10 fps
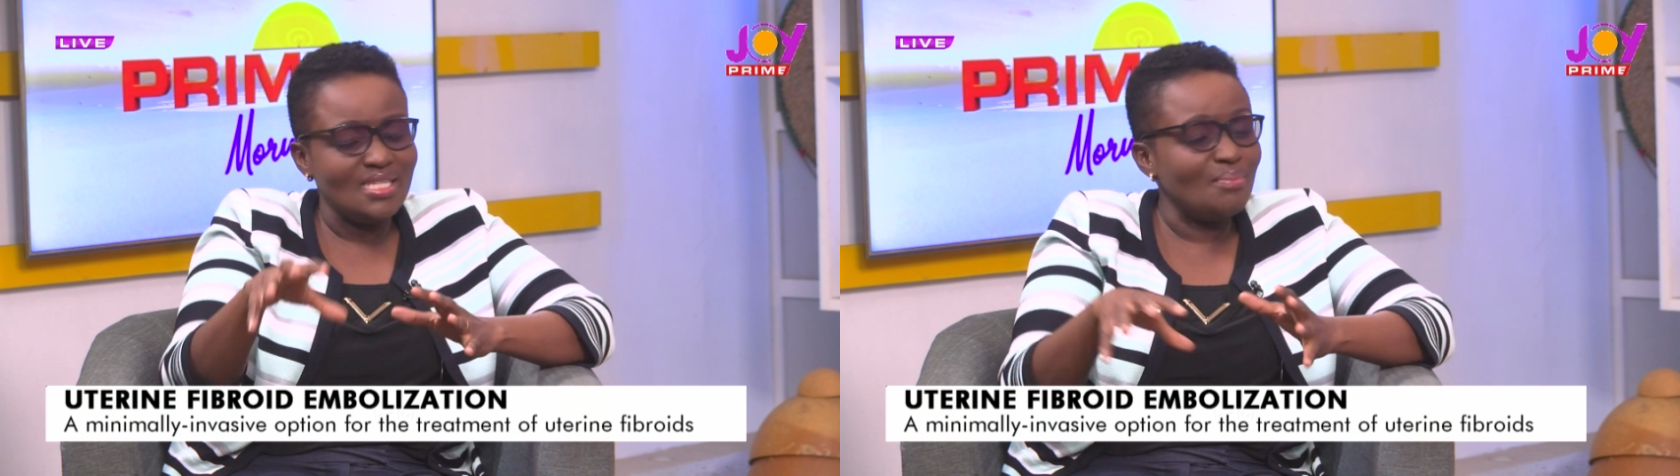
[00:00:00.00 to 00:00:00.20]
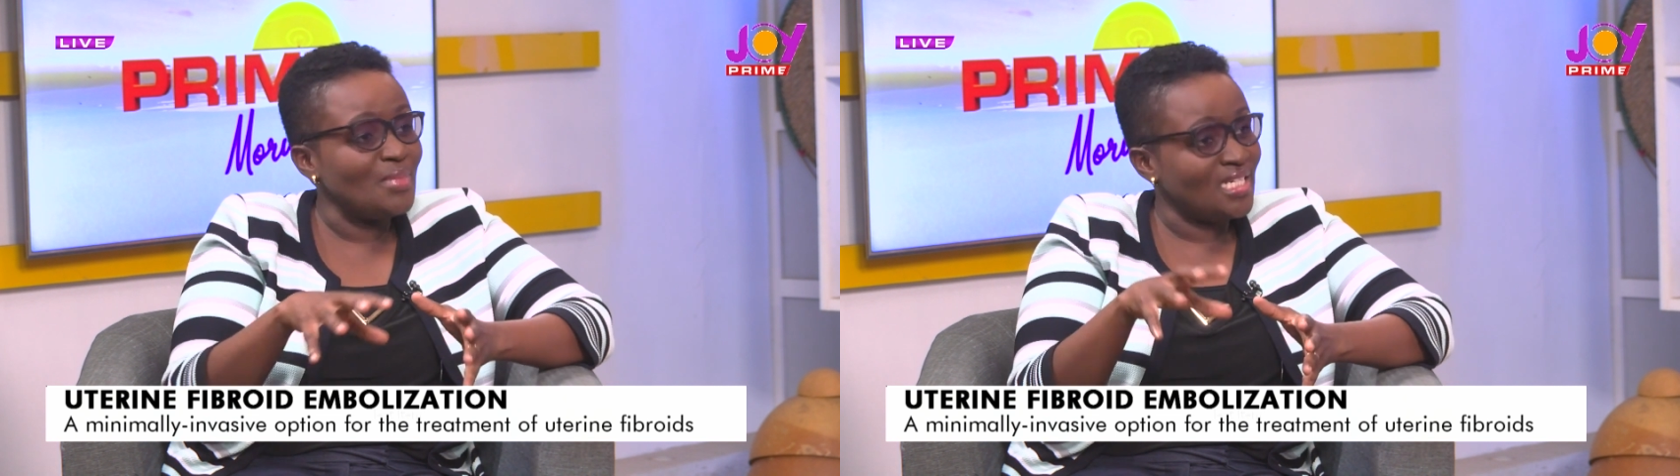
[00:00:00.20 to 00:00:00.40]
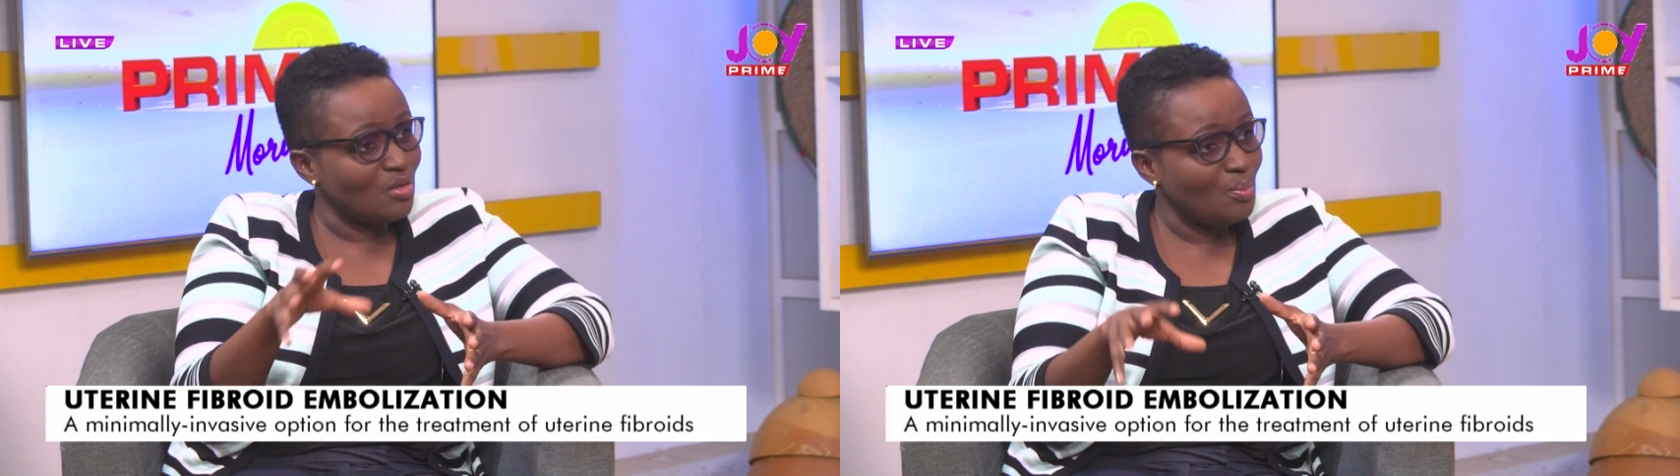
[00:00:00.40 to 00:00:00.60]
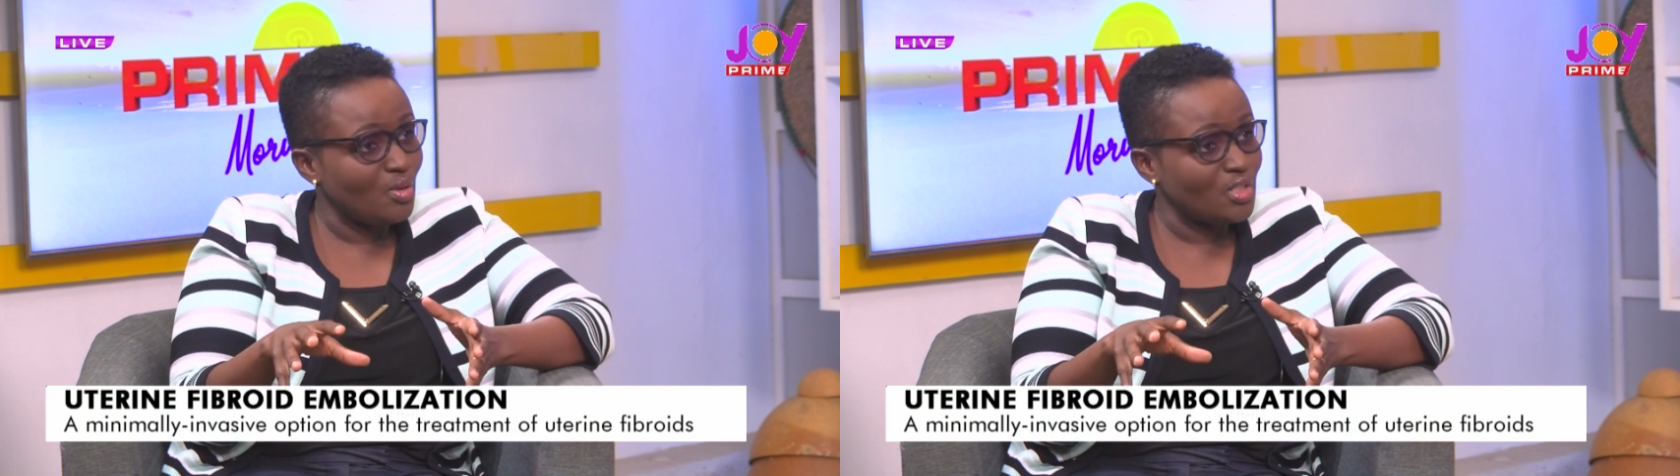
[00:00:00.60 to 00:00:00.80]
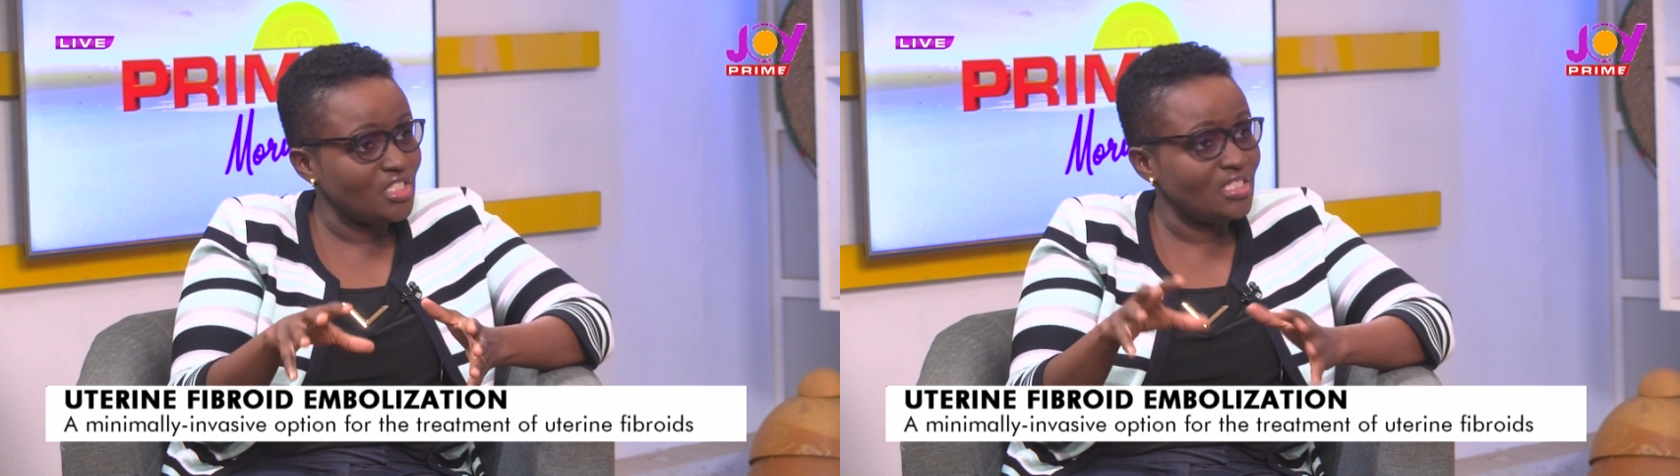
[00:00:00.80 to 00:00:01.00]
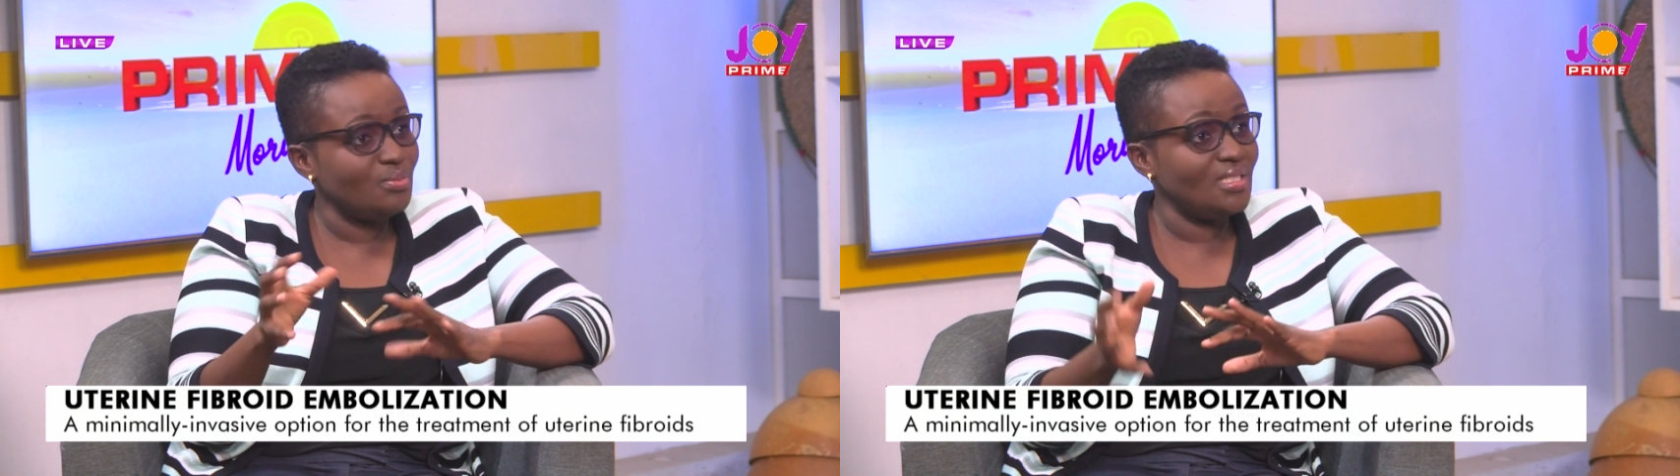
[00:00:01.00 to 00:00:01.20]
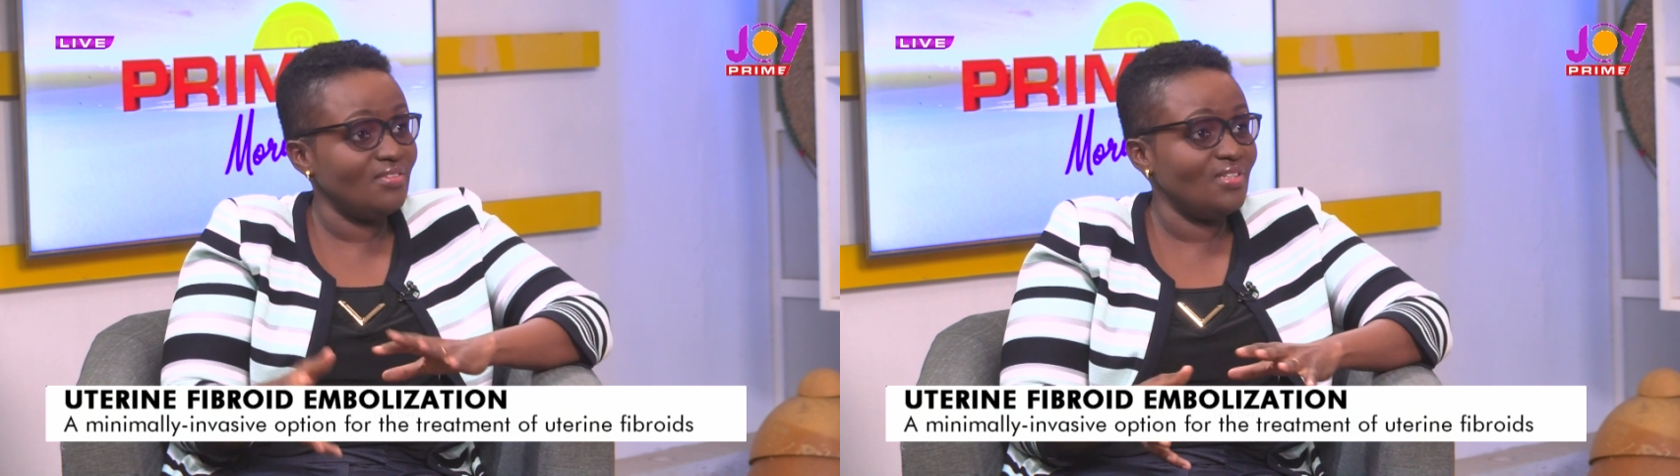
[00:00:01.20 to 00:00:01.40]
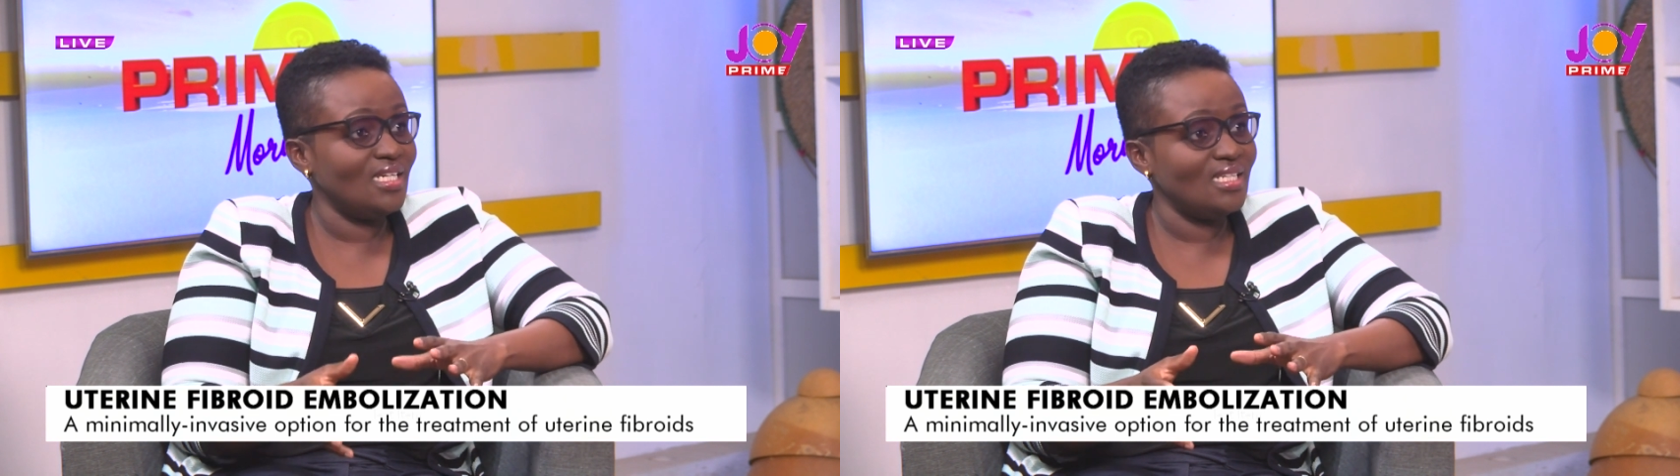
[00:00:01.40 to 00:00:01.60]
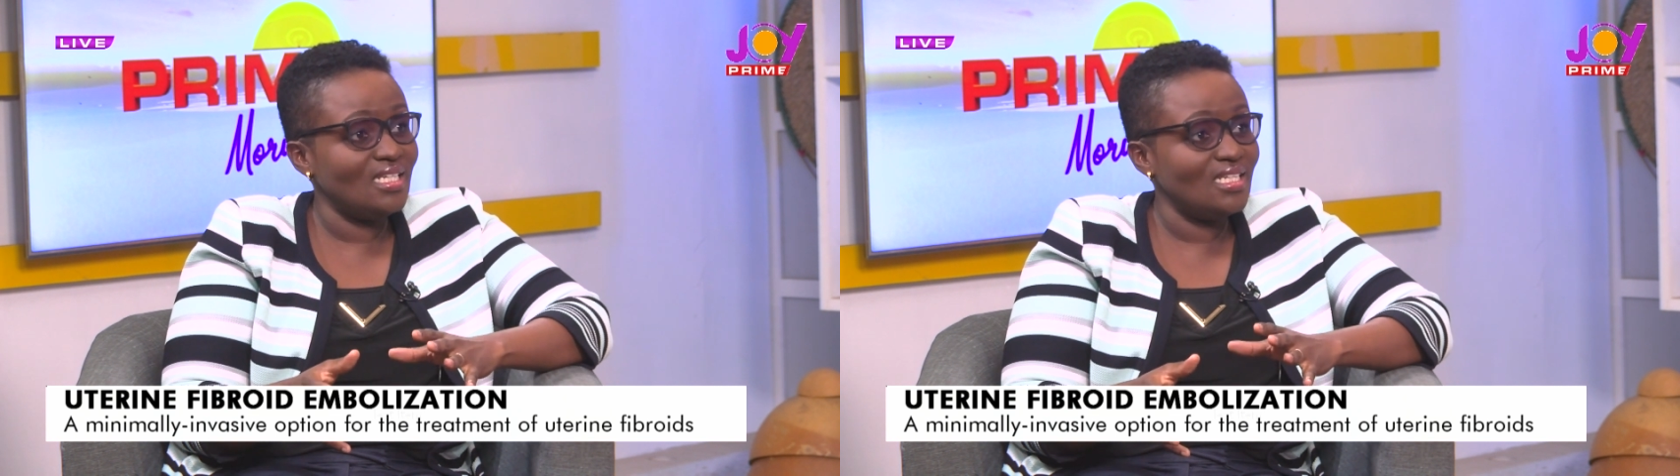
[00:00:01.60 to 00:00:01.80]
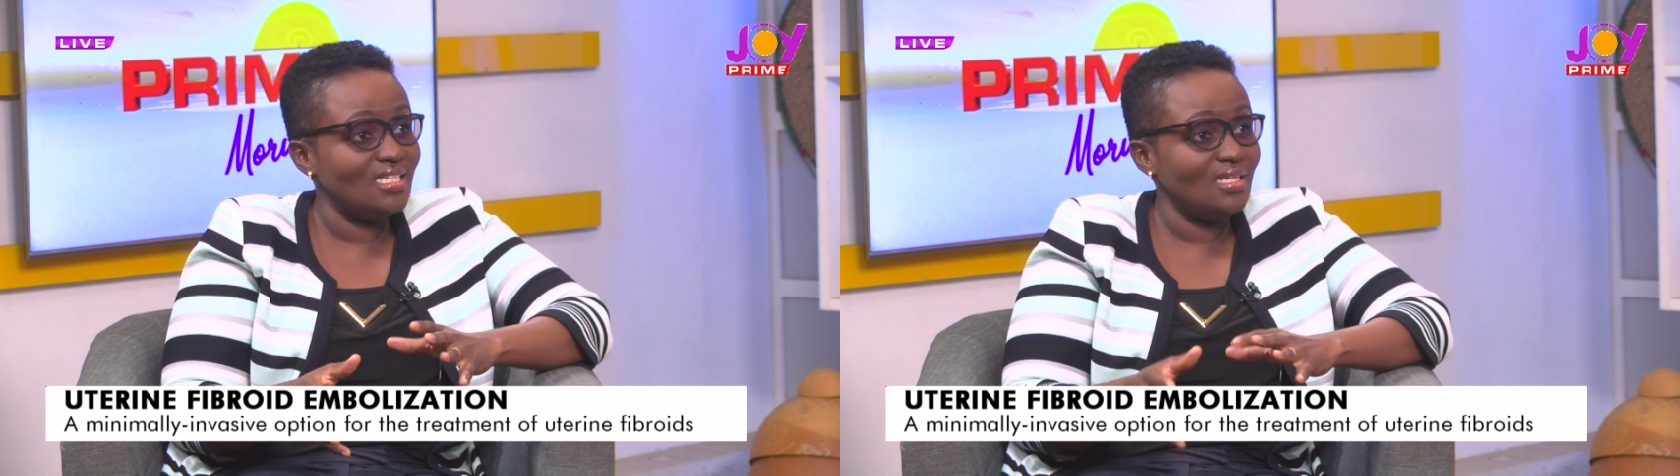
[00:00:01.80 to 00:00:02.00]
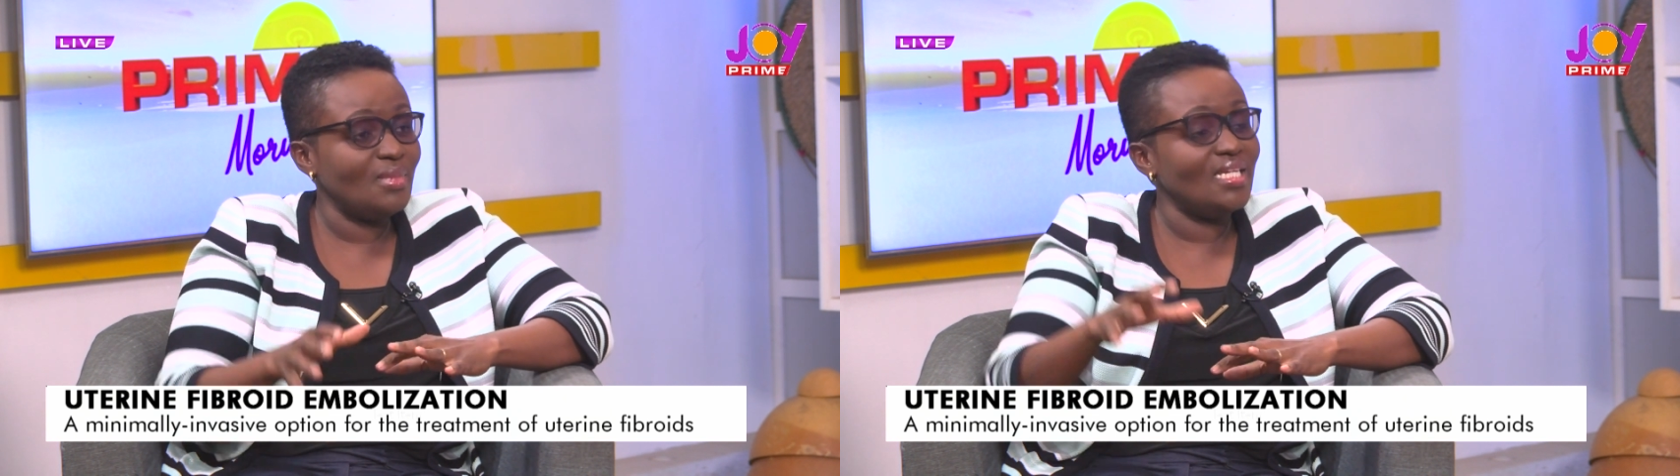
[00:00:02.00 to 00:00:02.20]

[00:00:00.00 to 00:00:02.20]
The middle portion will be given another name,